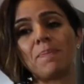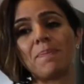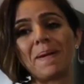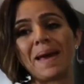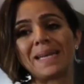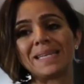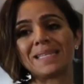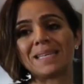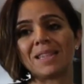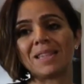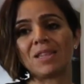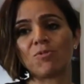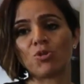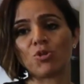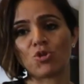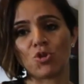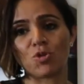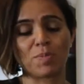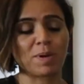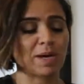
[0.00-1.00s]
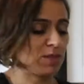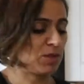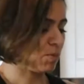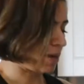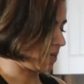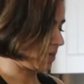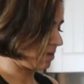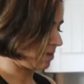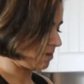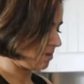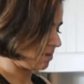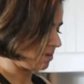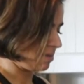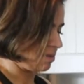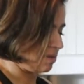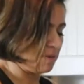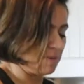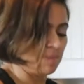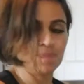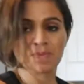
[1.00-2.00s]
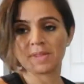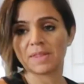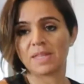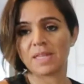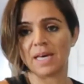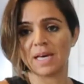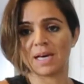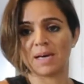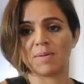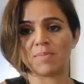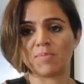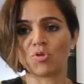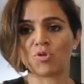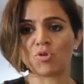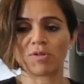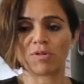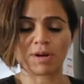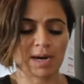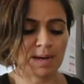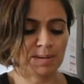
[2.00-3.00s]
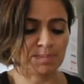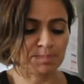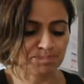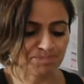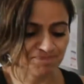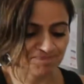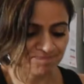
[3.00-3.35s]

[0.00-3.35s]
the better they will cook, by the way. They're more